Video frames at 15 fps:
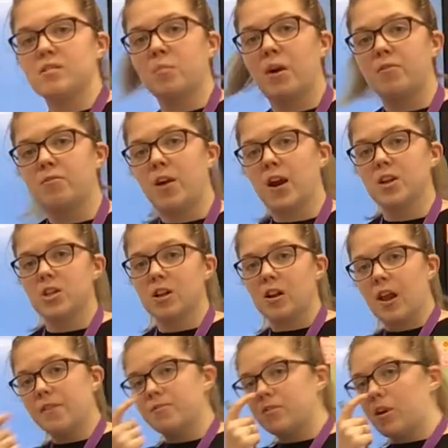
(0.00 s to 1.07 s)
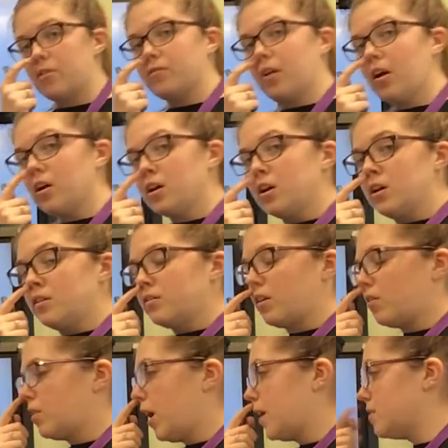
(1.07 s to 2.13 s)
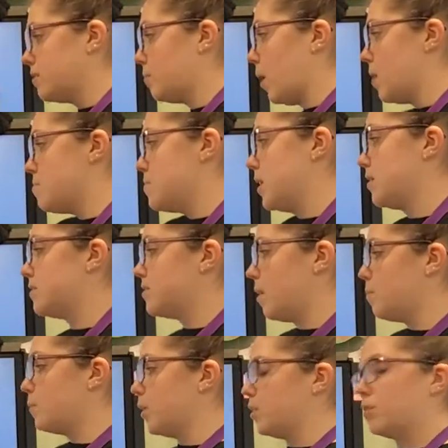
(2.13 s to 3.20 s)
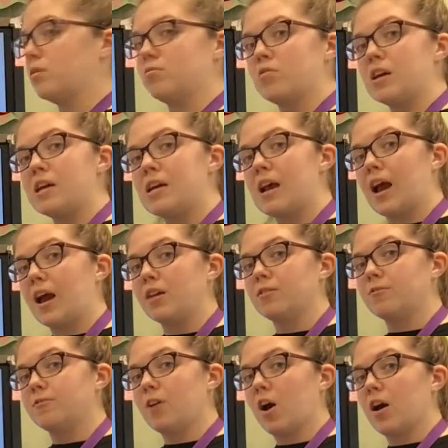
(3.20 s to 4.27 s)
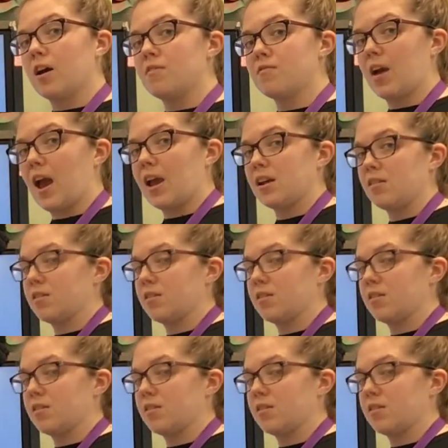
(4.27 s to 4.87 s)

my fraction left over. So that is my mixed number, 3 and 5/8.